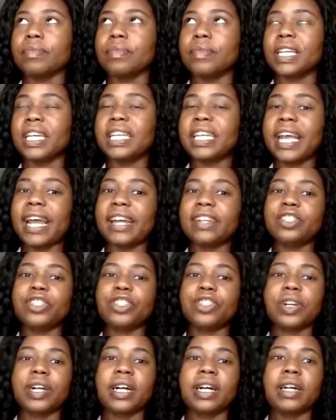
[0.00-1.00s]
an
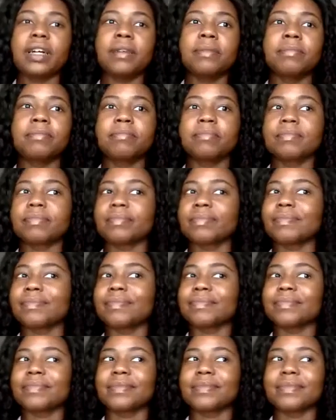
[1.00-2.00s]
extra
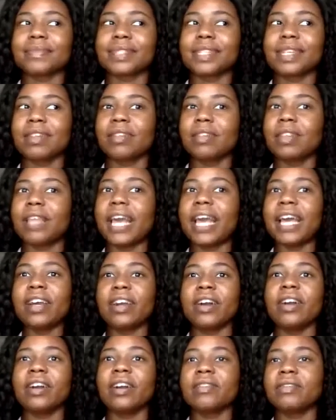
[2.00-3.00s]

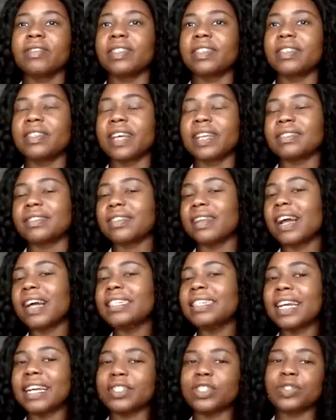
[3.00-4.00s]
layer that's
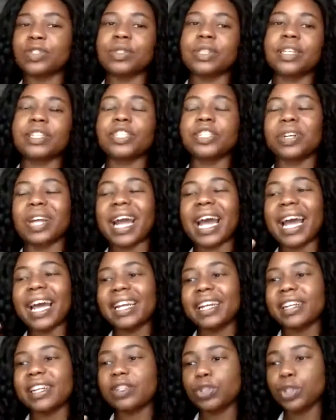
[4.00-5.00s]
not natural that you're
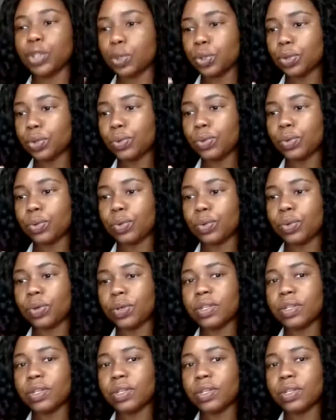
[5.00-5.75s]
adding to